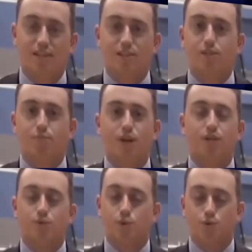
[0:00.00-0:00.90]
This
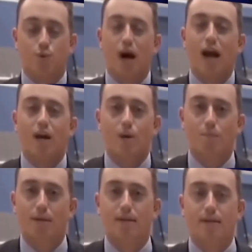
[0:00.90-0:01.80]
place was wide
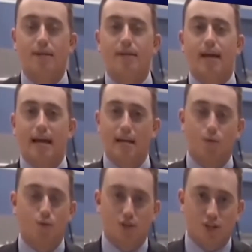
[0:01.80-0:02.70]
open, and it
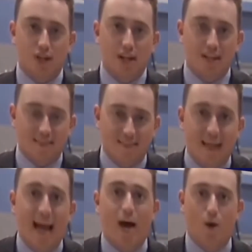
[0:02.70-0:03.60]
was
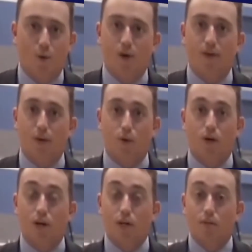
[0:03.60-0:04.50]
loud. What they
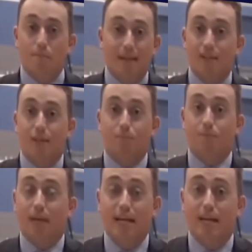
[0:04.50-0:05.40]
were mainly
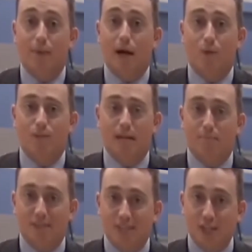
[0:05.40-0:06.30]
complaining about was a
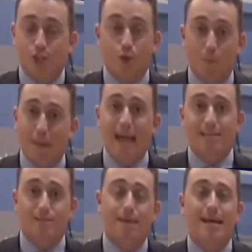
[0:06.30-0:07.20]
potential
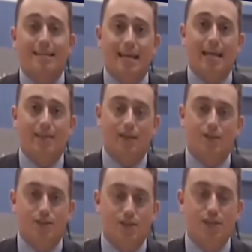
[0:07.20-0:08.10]
mask mandate that
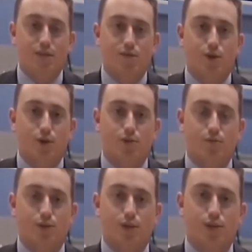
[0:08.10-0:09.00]
the city of Charleston
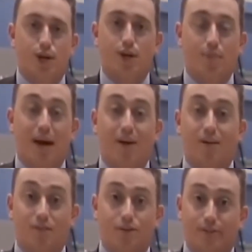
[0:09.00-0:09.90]
was going to talk about. It
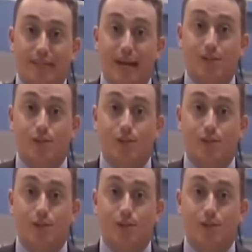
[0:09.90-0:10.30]
eventually got so